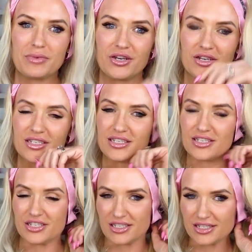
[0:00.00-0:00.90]
because
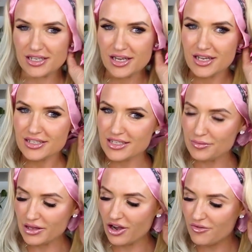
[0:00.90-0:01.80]
it's just
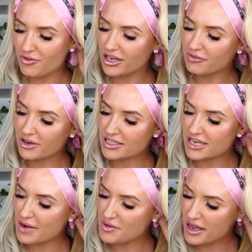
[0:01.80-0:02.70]
something I've really
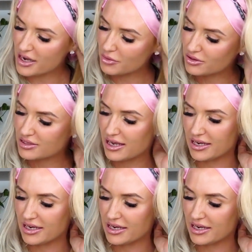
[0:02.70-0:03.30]
resonate with animals.